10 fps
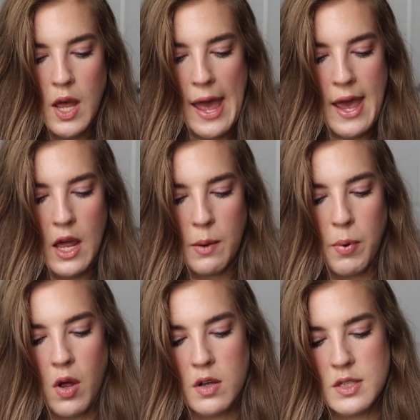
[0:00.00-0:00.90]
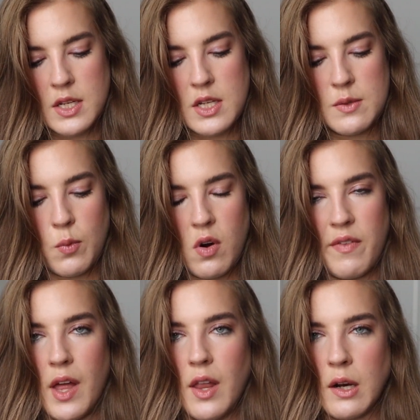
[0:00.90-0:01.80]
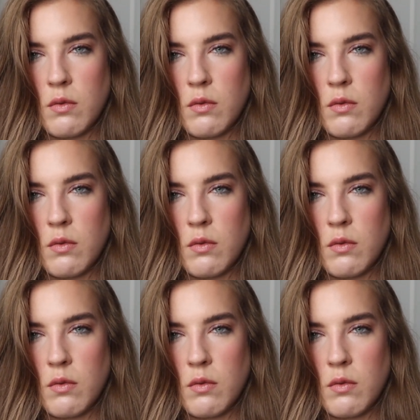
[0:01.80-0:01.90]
and Pulse is more of that like